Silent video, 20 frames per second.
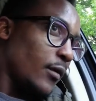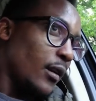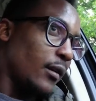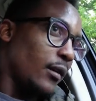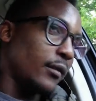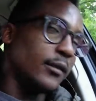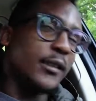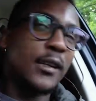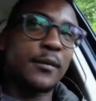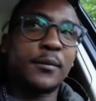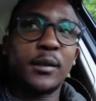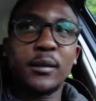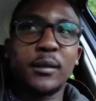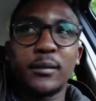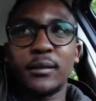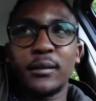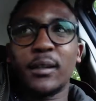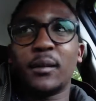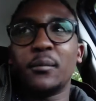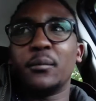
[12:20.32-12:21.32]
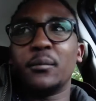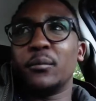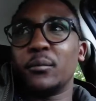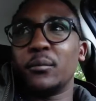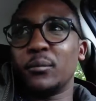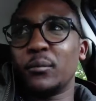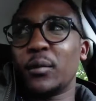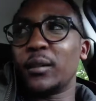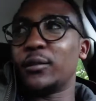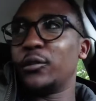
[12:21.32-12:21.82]
Never, um,
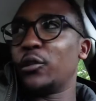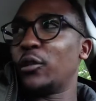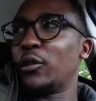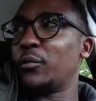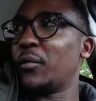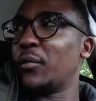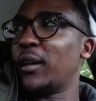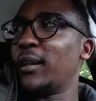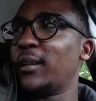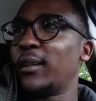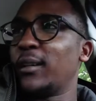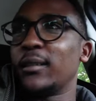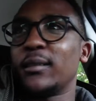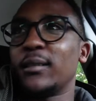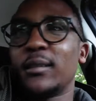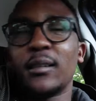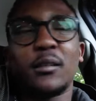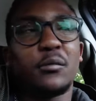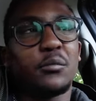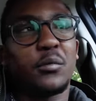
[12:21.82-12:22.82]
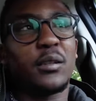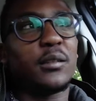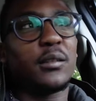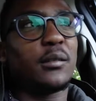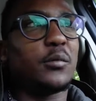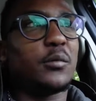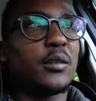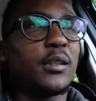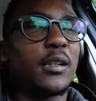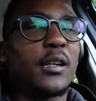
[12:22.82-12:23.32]
but not minding when
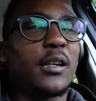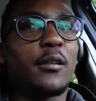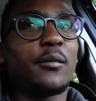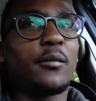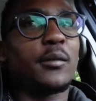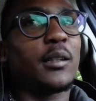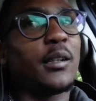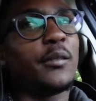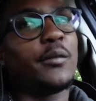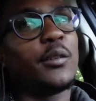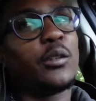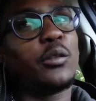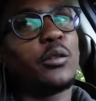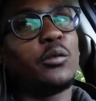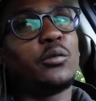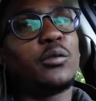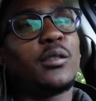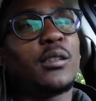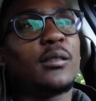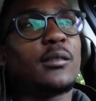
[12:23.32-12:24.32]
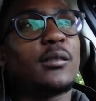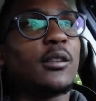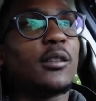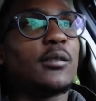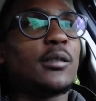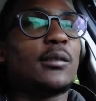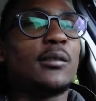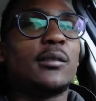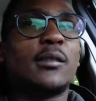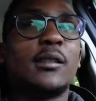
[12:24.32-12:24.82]
when the government giving you six thousand
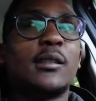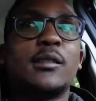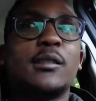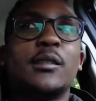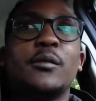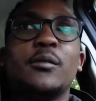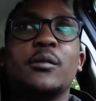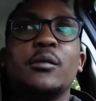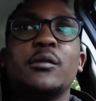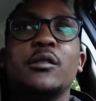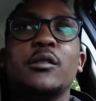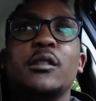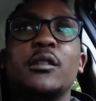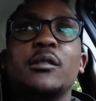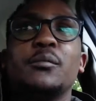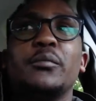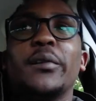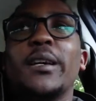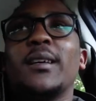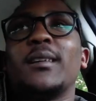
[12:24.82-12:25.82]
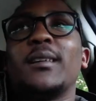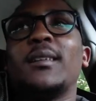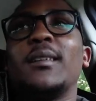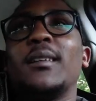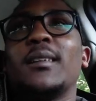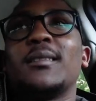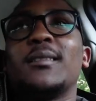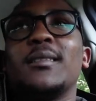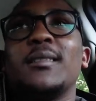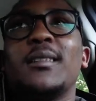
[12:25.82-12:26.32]
incentive on uh, buying
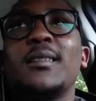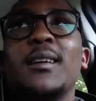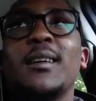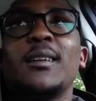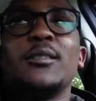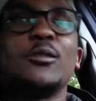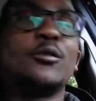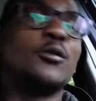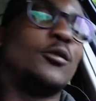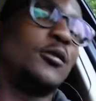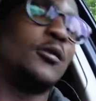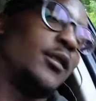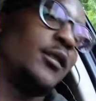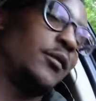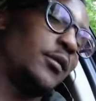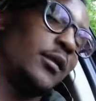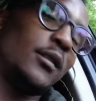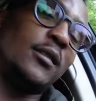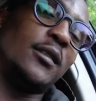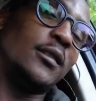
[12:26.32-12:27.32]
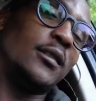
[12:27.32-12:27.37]
electric car, you know definitely the